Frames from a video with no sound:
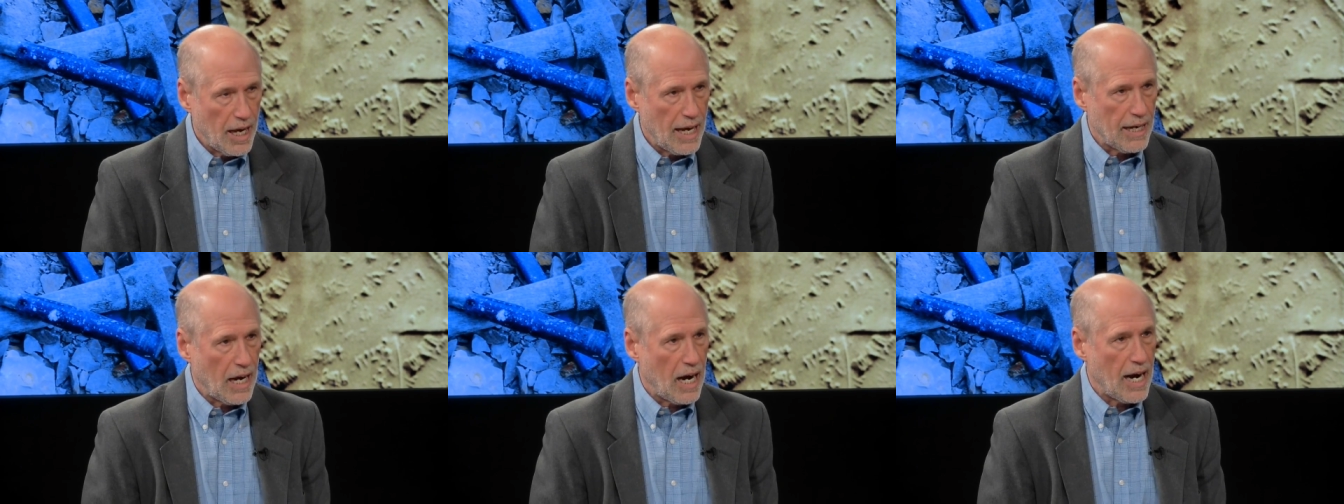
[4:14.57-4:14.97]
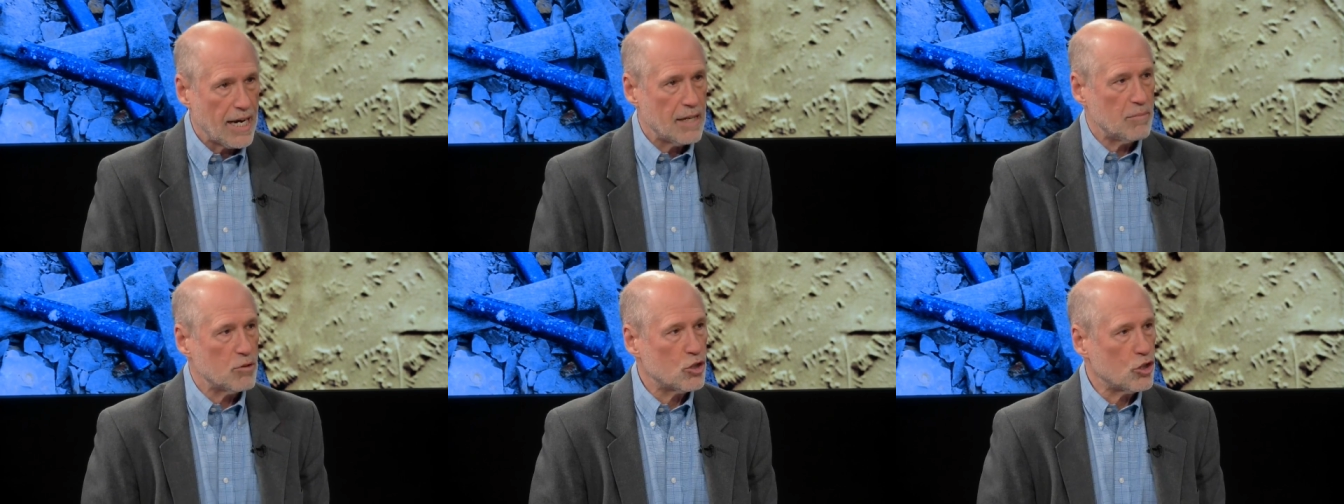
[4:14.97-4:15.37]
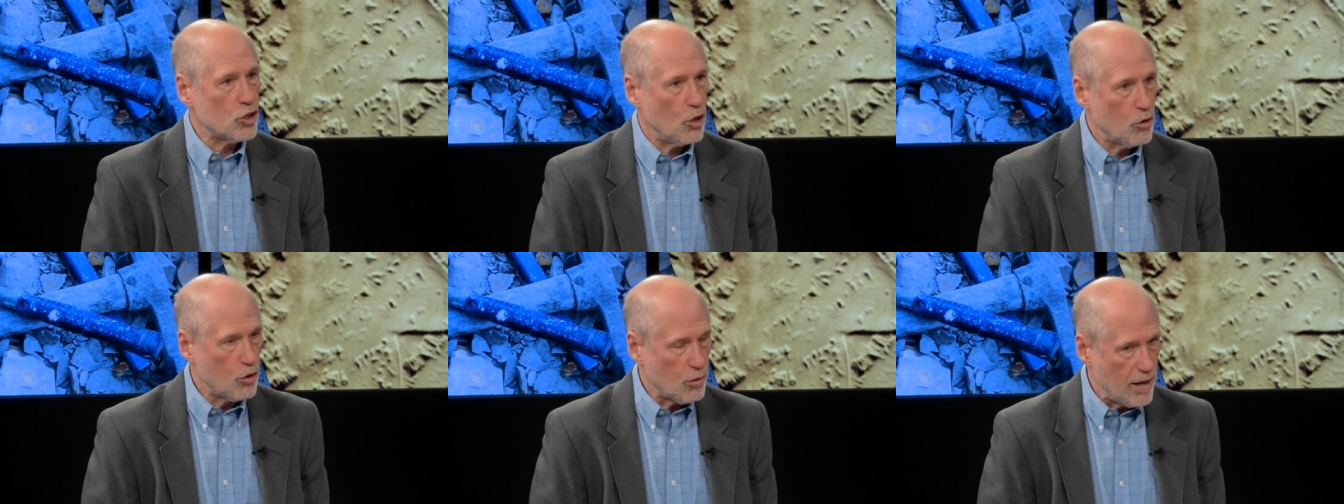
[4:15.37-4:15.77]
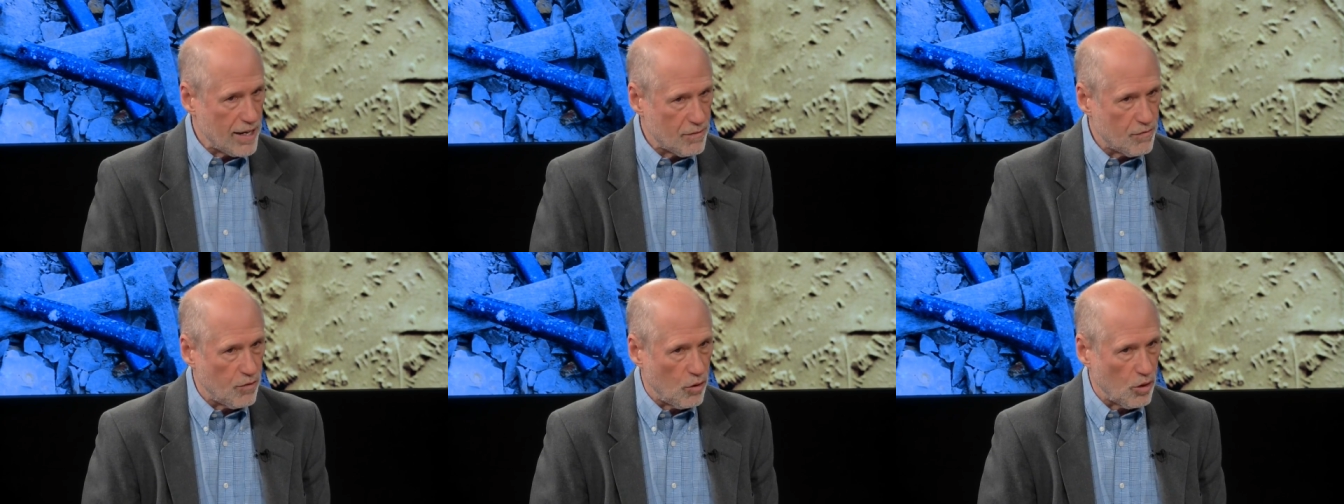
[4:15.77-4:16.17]
and I am so
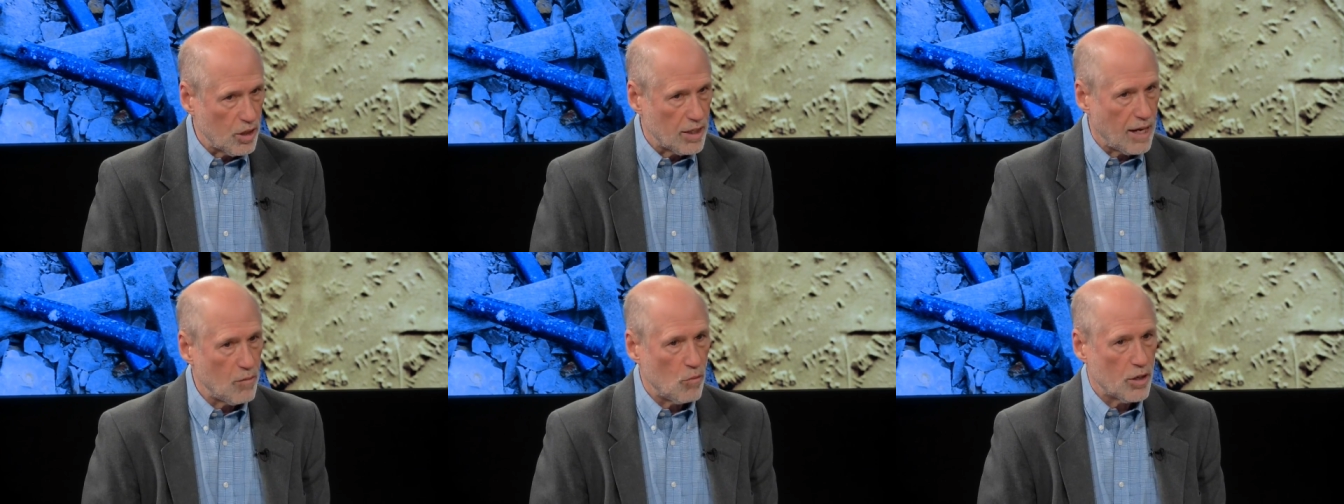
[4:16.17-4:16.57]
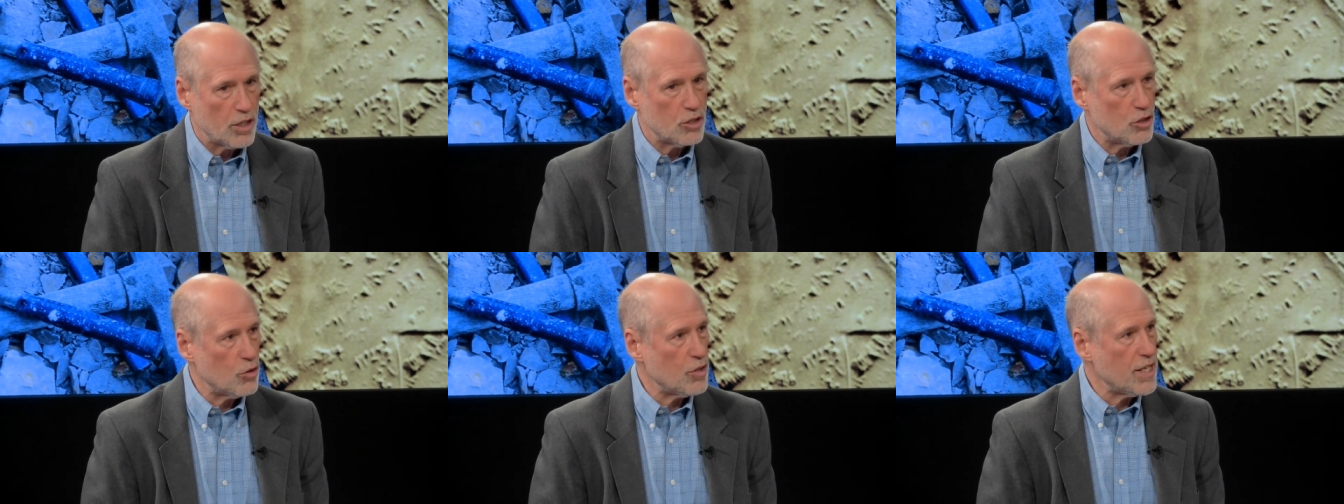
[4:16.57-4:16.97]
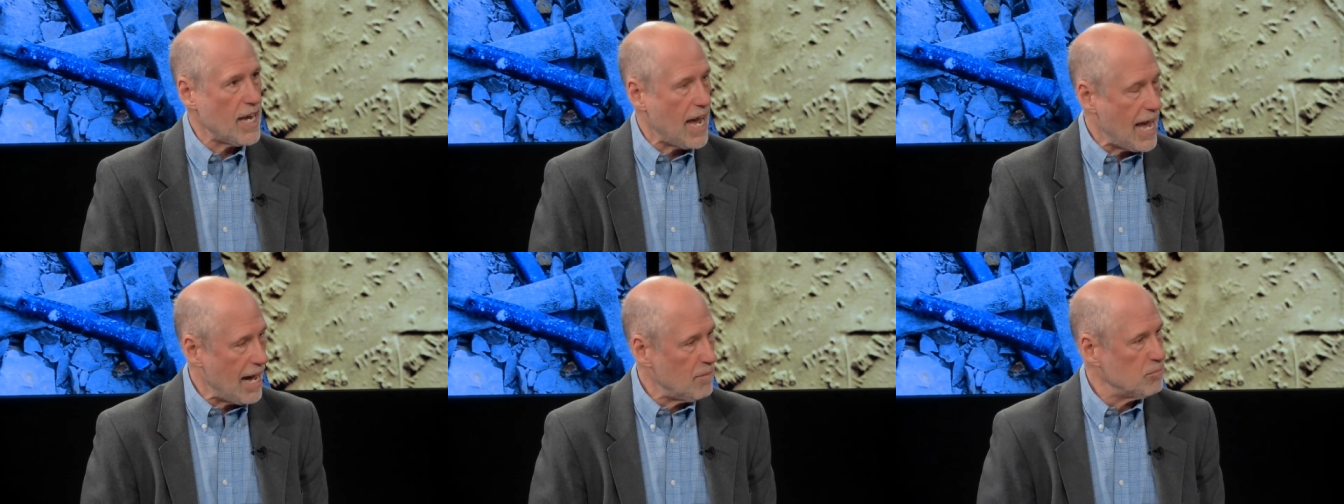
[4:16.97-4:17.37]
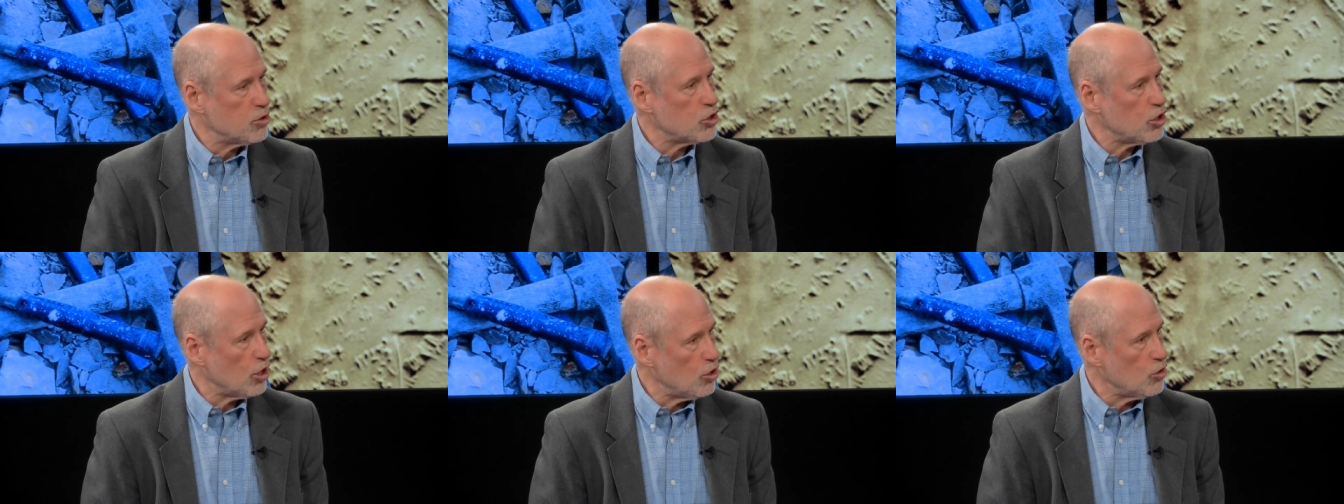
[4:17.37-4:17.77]
grateful, and I want to do the
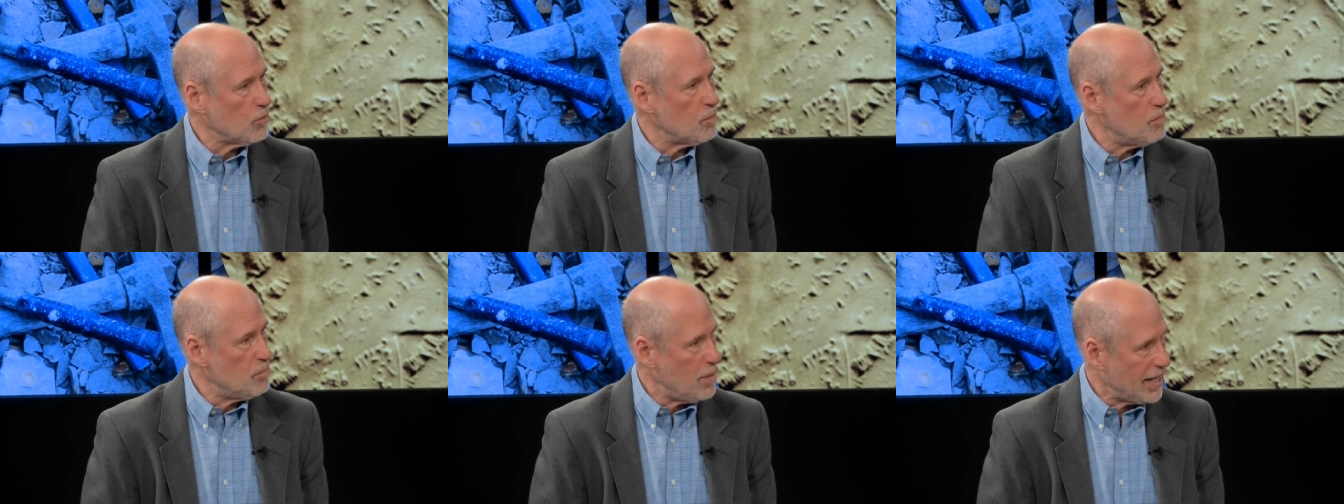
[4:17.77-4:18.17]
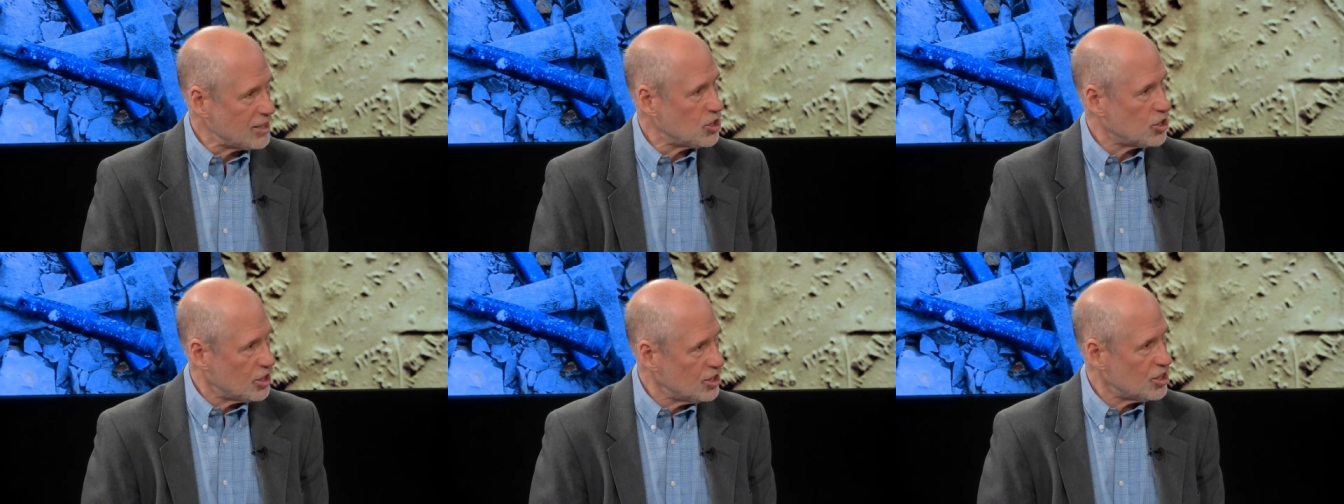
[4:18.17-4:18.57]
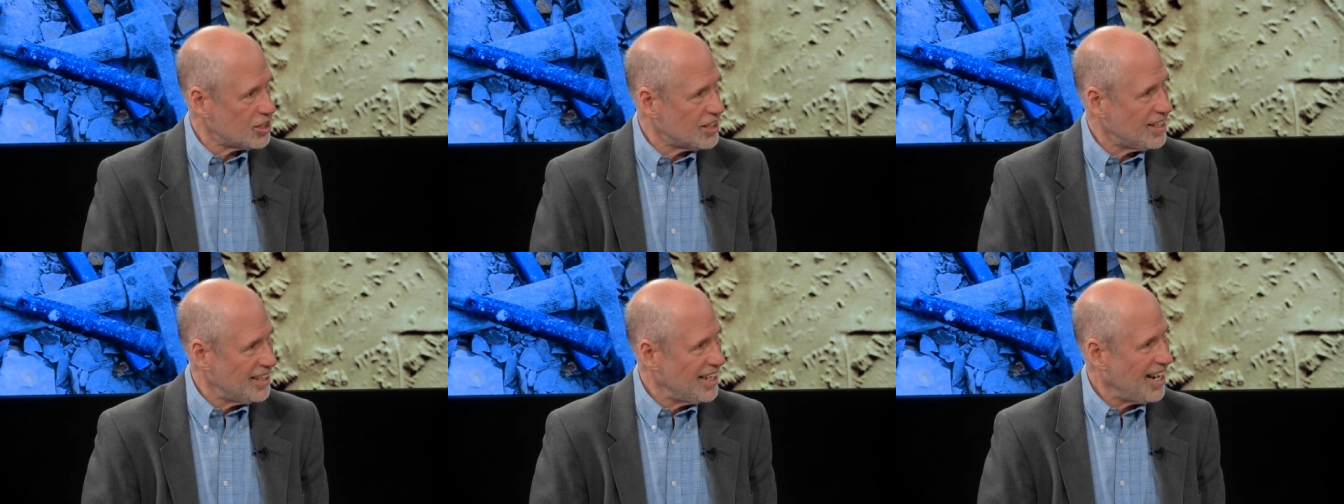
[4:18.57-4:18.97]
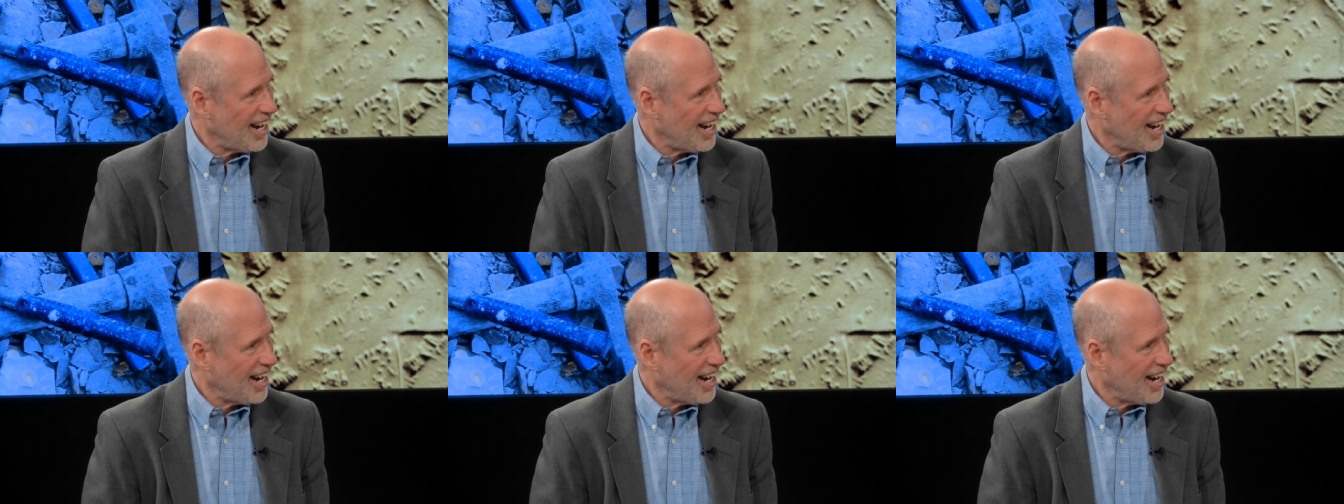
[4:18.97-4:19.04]
absolute bestest